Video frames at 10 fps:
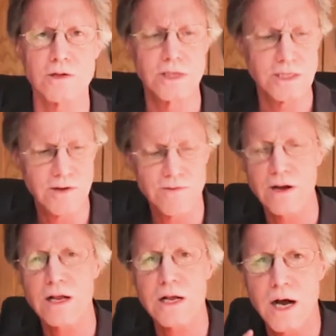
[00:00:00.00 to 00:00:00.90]
There's a
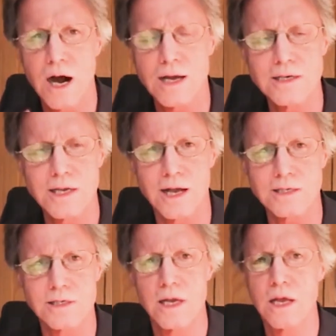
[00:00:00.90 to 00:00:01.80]
different
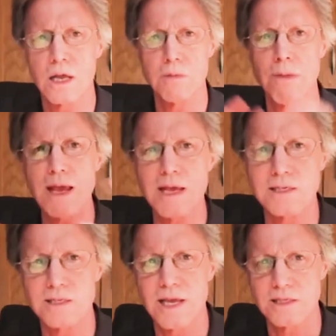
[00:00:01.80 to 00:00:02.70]
context
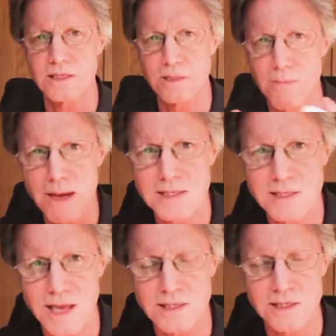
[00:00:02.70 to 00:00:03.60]
making sense. Does it make
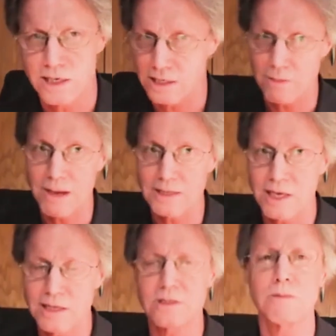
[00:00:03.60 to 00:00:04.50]
sense? It doesn't make
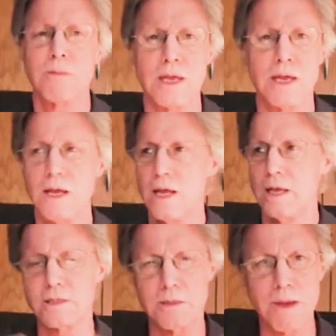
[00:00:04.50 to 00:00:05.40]
sense to me.
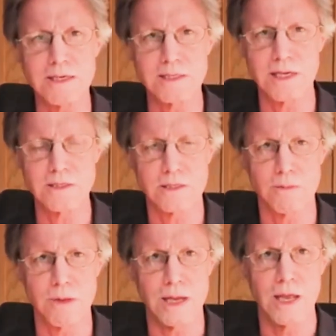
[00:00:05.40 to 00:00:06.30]
Does it make sense
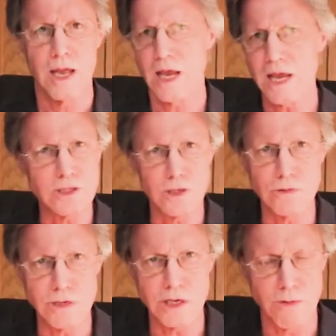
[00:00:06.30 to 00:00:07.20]
to me? He had
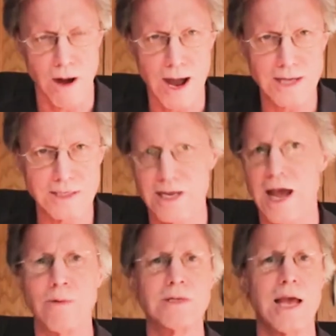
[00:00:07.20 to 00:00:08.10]
two DUIs and
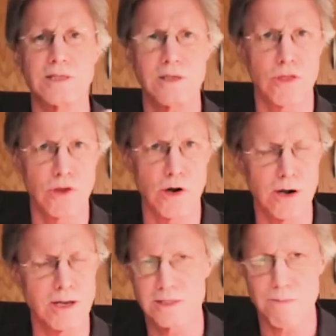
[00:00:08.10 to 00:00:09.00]
now he has a
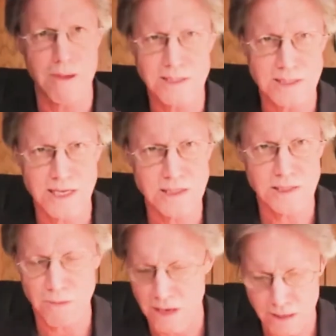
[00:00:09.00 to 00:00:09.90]
third. It doesn't make
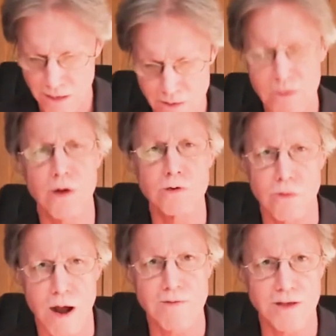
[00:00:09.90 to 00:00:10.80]
sense to me that he would go
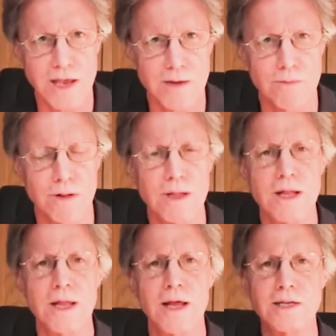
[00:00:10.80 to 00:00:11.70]
drive again. Well,
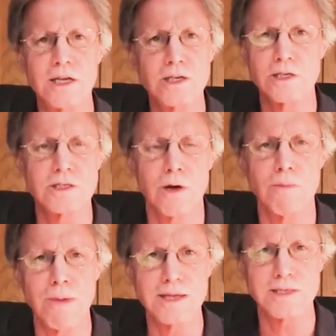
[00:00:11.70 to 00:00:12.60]
addictions
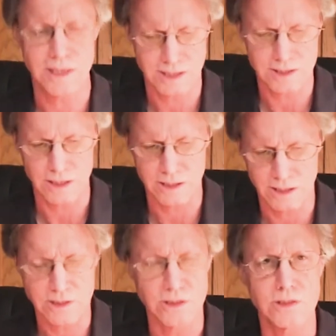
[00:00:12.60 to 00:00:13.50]
don't make sense.
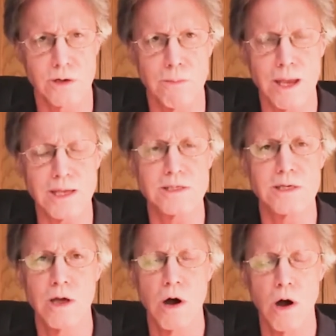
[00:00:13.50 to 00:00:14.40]
Addictions are
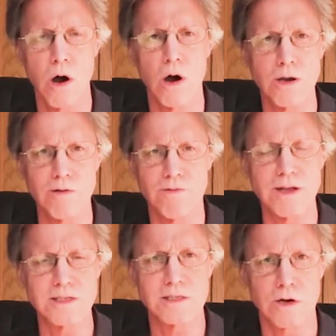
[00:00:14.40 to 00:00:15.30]
based on
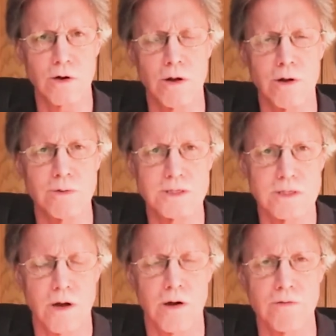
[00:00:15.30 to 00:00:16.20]
events that are
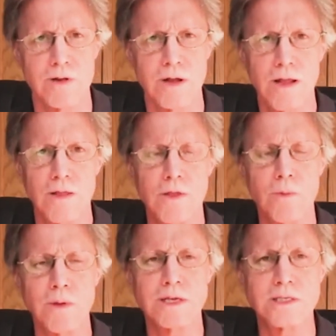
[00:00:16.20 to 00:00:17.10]
unresolved
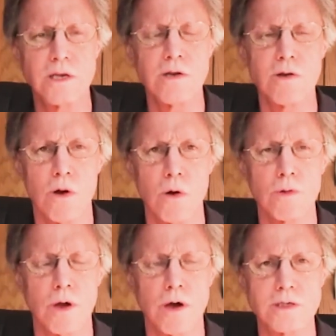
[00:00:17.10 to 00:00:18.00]
that we continue to
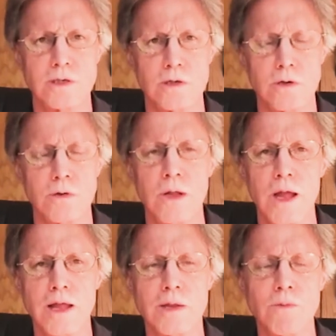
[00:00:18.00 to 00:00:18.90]
hold on to.
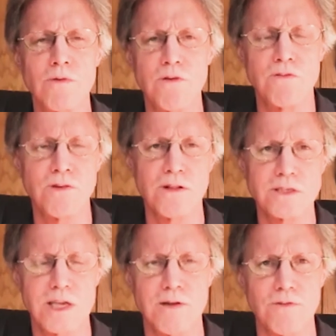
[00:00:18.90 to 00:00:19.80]
And then we
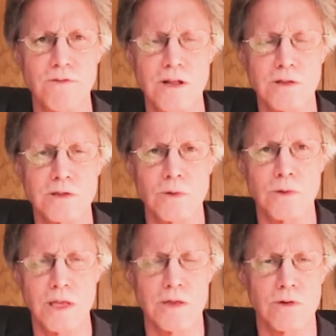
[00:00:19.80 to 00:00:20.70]
fulfill a set of feelings
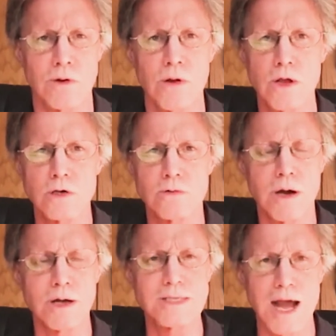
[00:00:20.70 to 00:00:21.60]
with either
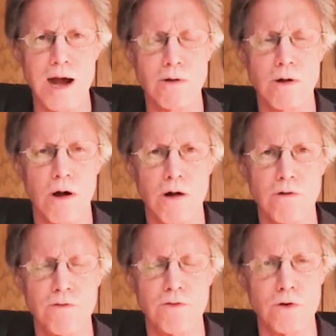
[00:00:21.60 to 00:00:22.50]
drugs,
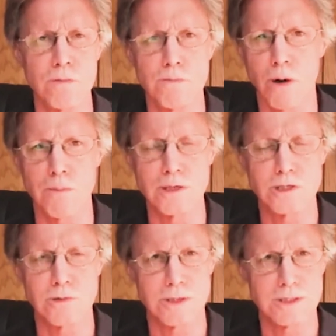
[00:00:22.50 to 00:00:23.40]
alcohol, food,
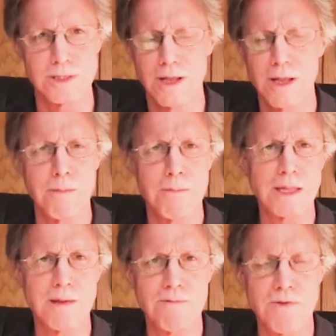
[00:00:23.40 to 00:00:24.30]
barbiturates,
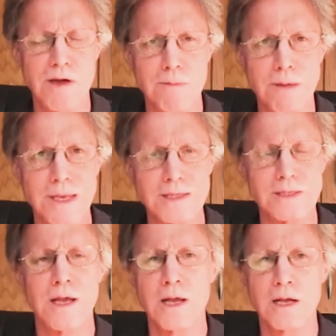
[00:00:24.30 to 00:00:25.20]

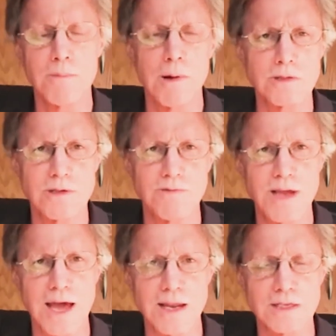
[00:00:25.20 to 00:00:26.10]
methamphetamines, compulsive
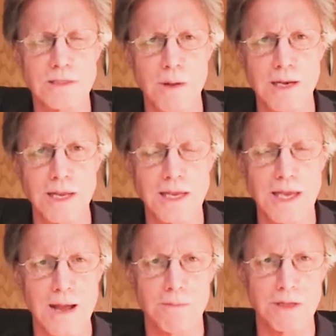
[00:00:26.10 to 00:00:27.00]
debting, spending,
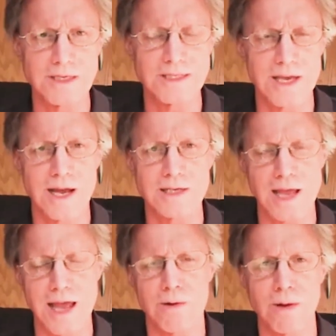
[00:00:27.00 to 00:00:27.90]
gambling,
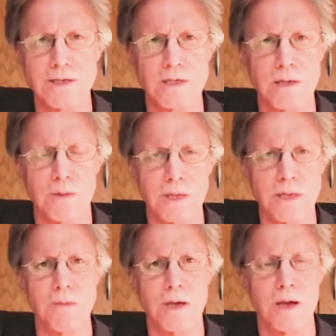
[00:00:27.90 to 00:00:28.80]
sex, anorexia,
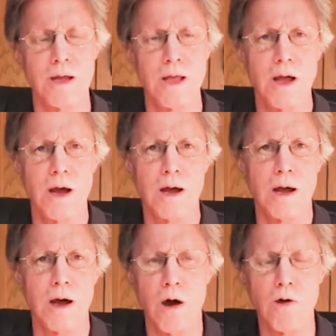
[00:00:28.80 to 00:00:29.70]
bulimia,
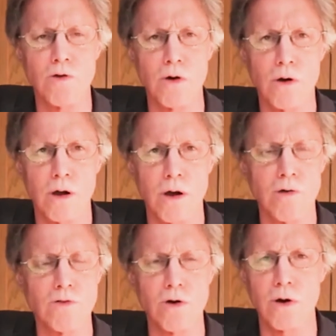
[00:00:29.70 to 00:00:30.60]
over
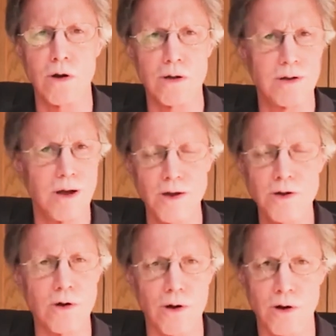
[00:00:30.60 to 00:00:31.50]
over
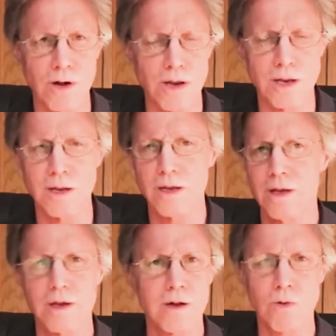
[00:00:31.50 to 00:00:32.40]
under earning,
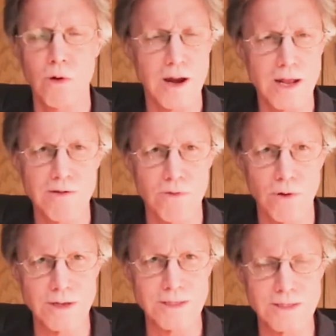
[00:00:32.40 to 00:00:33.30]
chronic
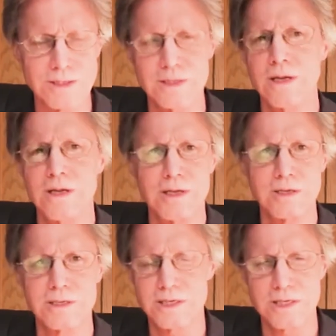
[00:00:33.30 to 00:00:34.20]
avoidance,
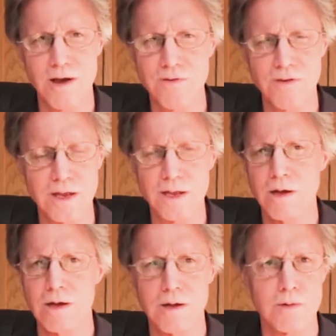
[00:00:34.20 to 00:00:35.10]

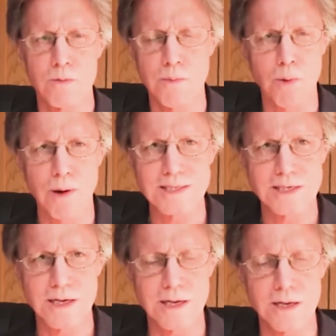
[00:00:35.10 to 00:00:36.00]
stuffing,
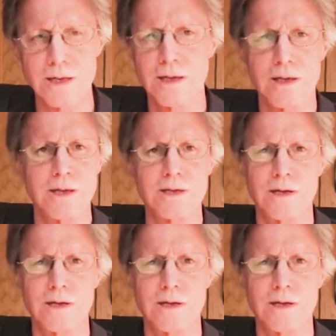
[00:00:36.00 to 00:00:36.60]
repressing,